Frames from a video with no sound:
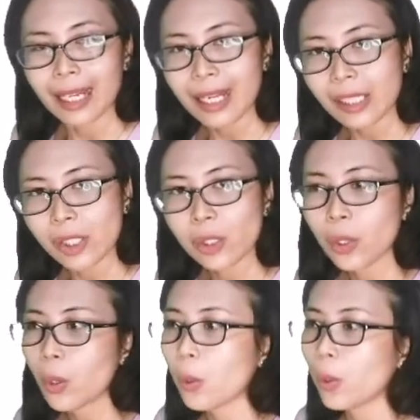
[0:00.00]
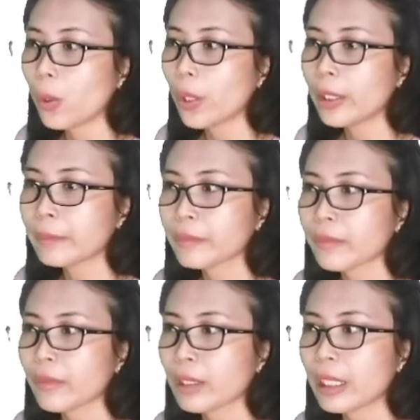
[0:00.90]
task, or
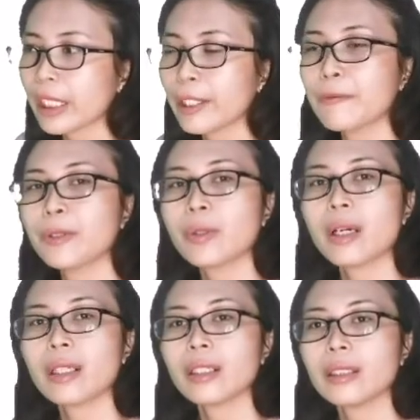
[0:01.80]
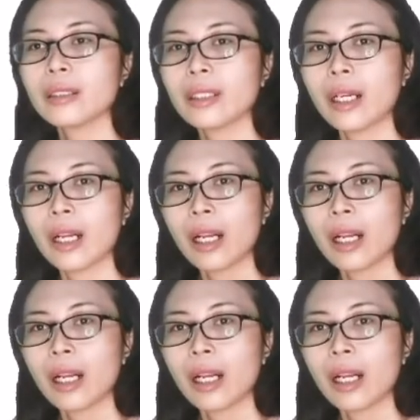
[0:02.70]
if you are